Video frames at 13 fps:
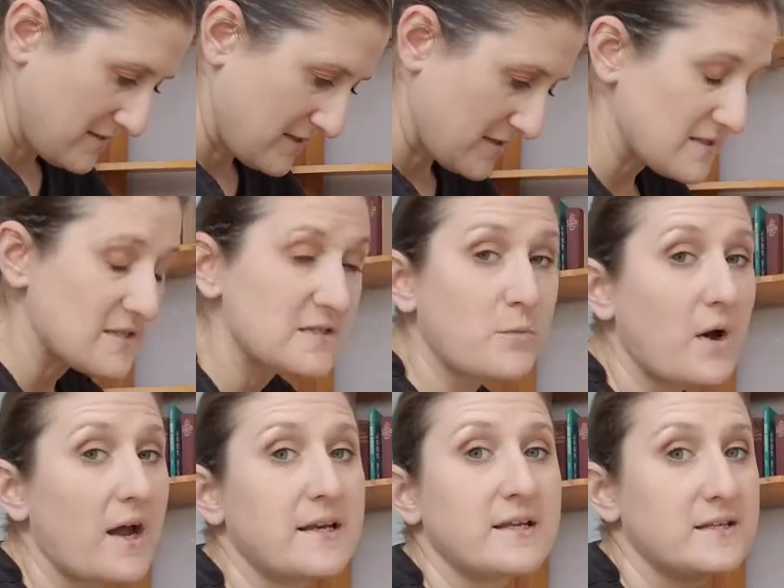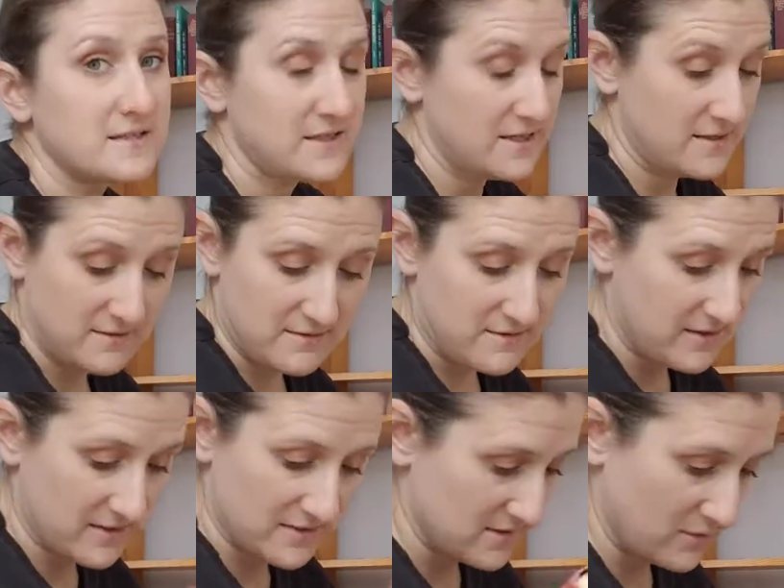See, this is why I need to get
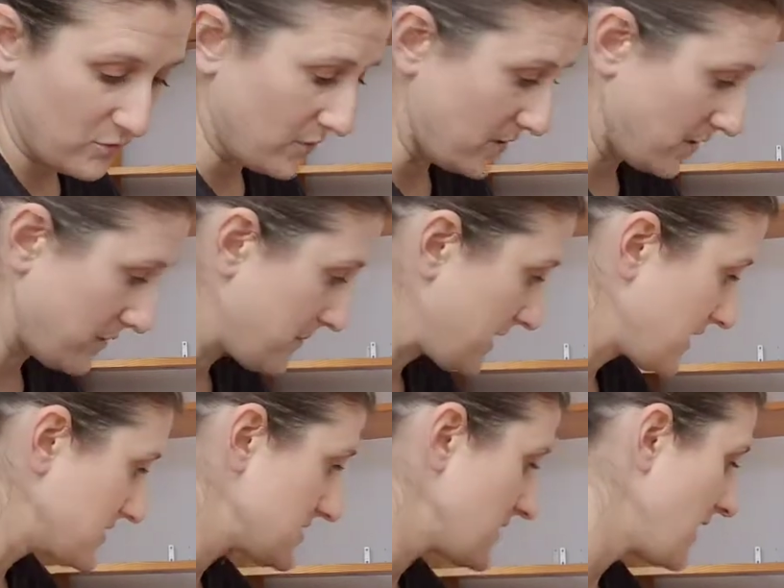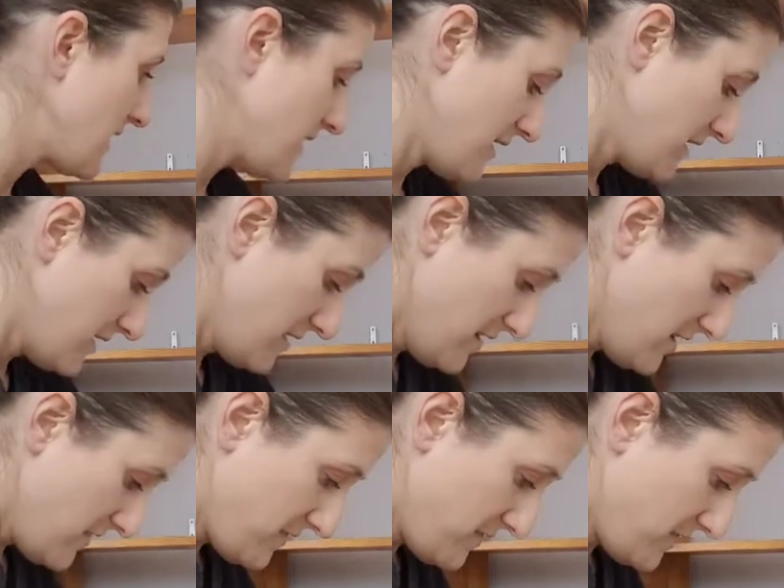things in order because I,
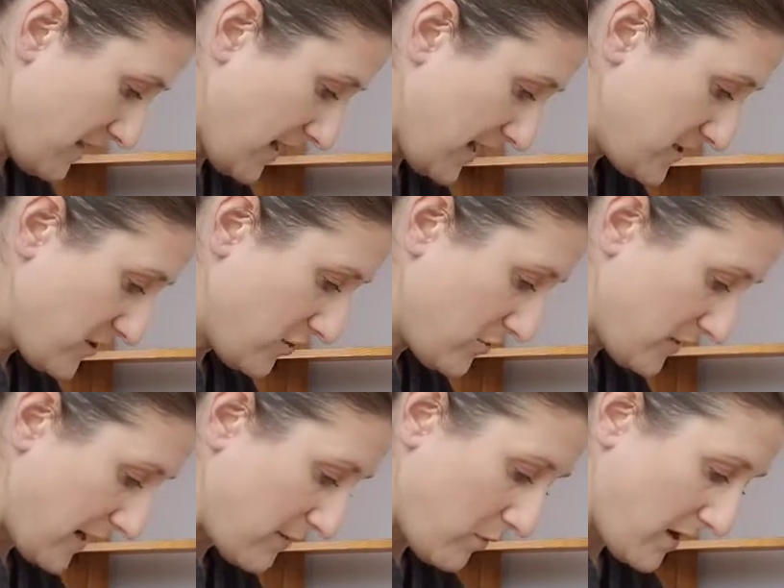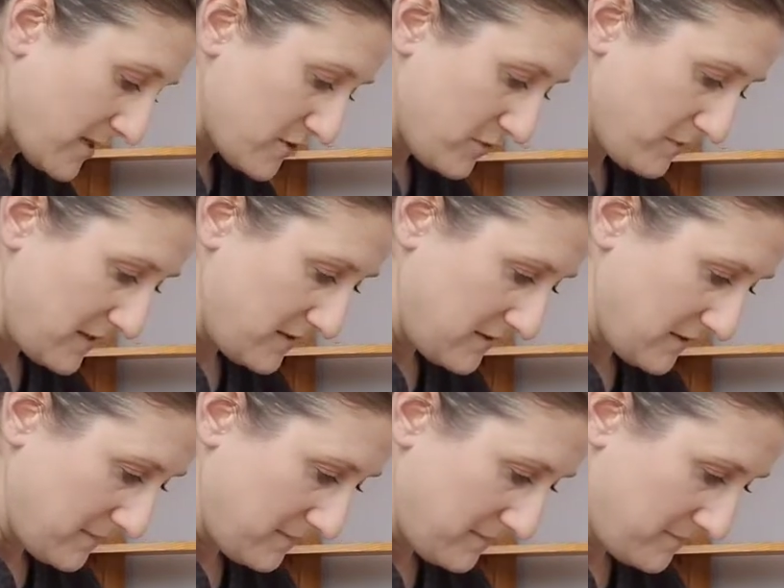I don't, I want to read
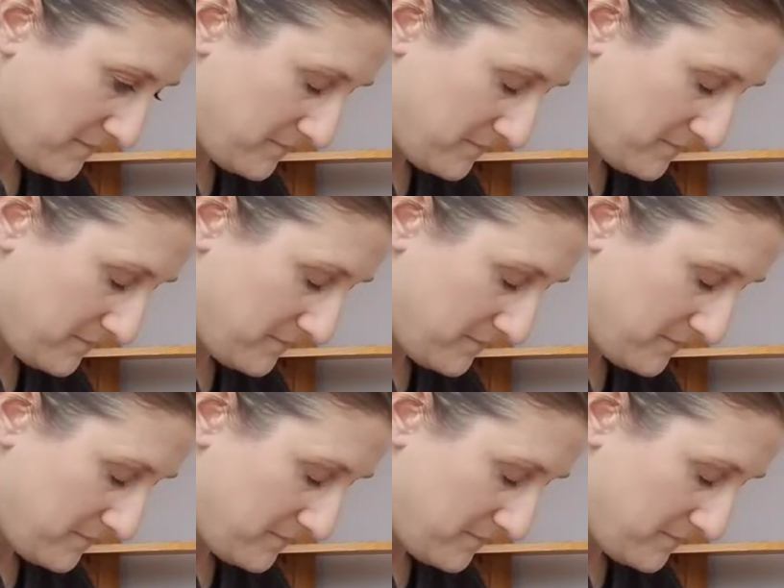them.